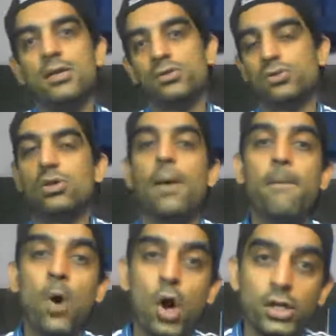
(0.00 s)
So
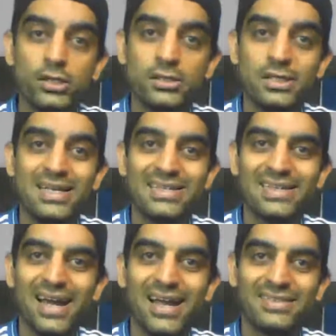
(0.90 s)
come on,
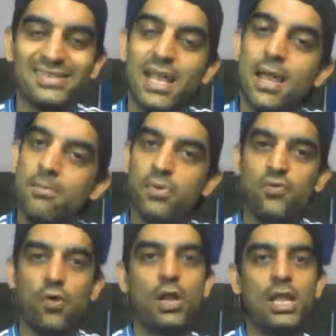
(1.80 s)
guys.
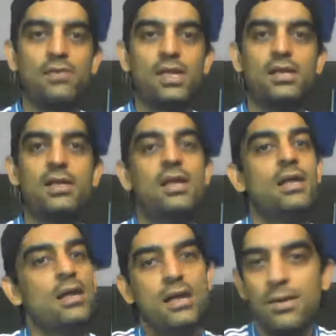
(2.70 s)
Before leaving,
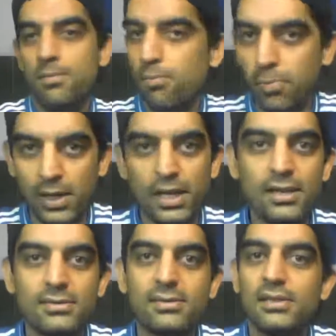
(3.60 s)

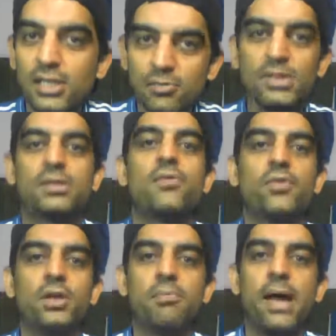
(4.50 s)
please give me some
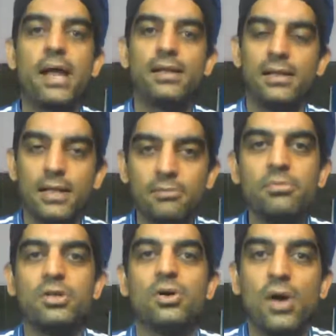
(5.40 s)
feedback. Let
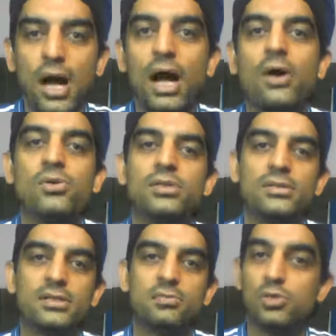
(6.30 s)
me know how
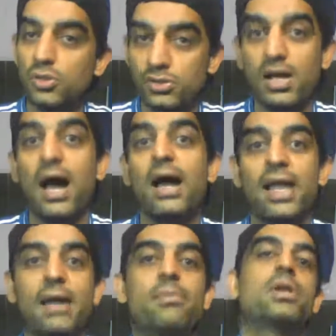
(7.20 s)
this is because I
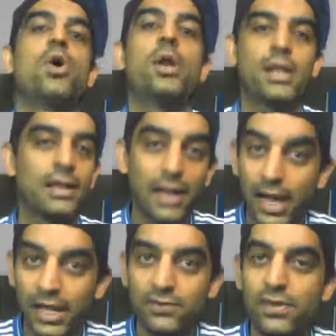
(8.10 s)
am recording
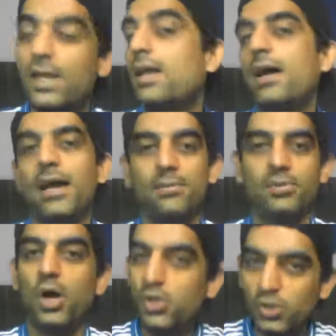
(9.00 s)
live. I'm
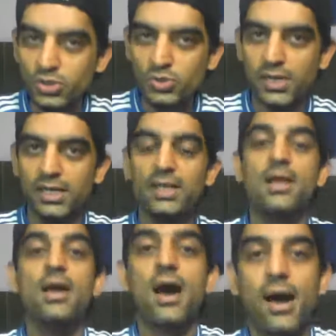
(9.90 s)
not used to it.
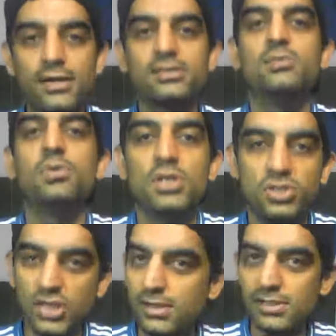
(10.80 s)

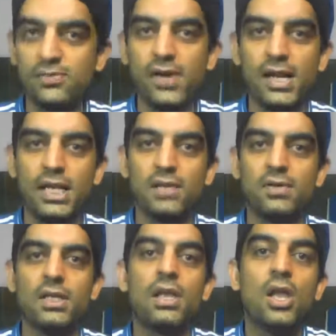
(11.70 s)
RCBian Chelsea Fan
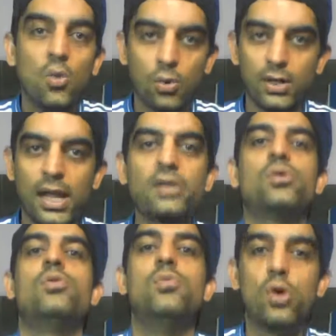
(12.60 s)
TV would like to
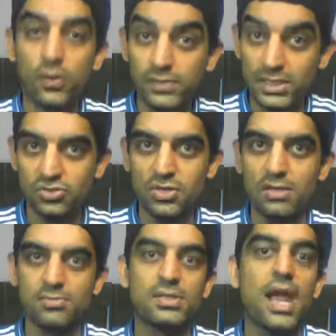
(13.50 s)
do more of these
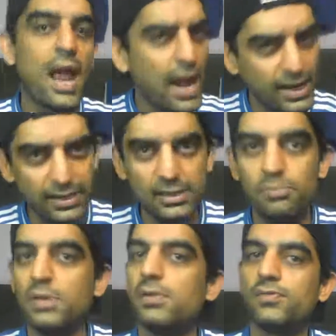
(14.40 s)
streams and the
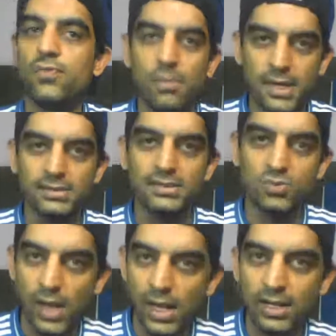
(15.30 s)
previous formats as
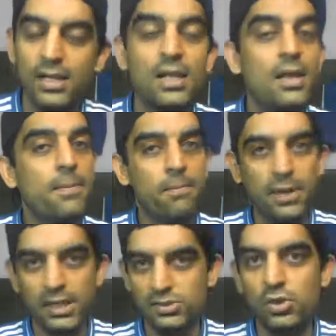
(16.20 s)
well.
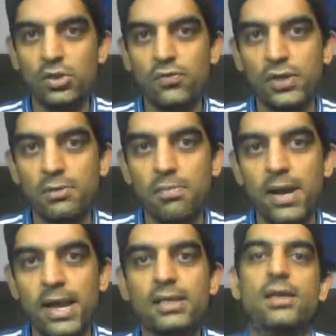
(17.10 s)
Based on your
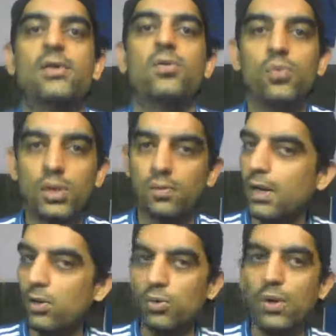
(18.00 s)
feedback, we
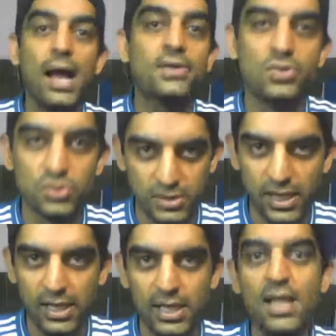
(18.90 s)
will do, as you
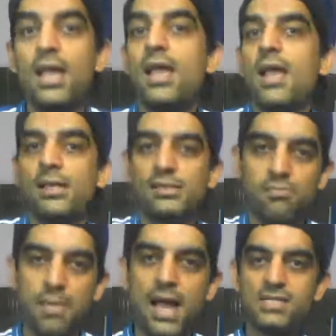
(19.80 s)
say,
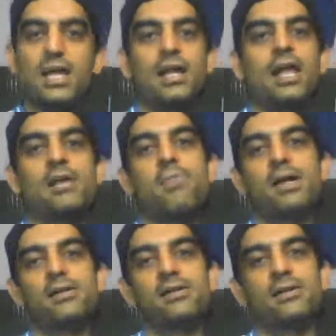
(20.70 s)
smash that like
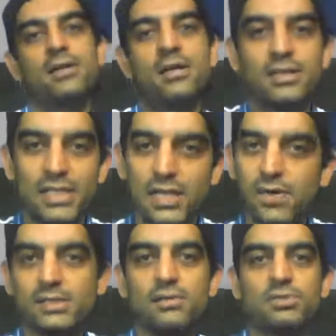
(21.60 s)
button, give
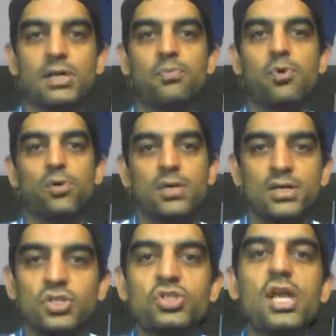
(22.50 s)
us some support,
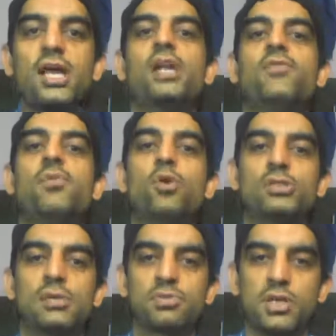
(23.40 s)
share it for more
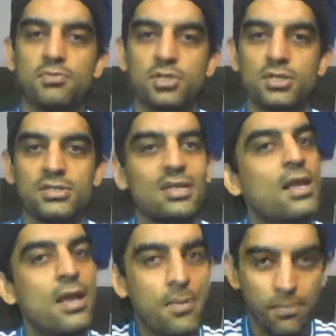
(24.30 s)
subscriptions,
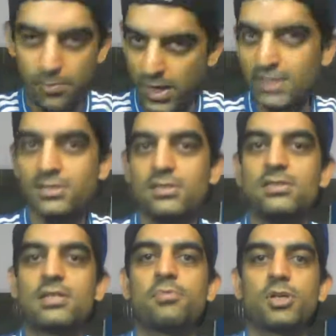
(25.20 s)
press the
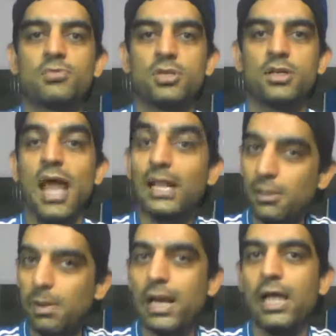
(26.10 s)
subscription and the
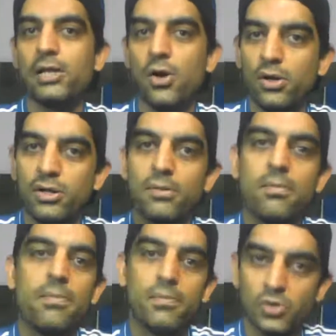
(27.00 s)
bell icon
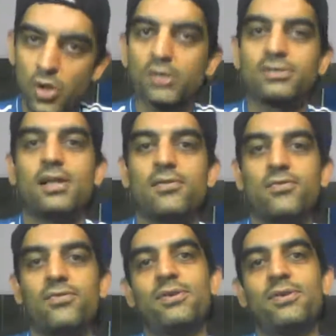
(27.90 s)
yourself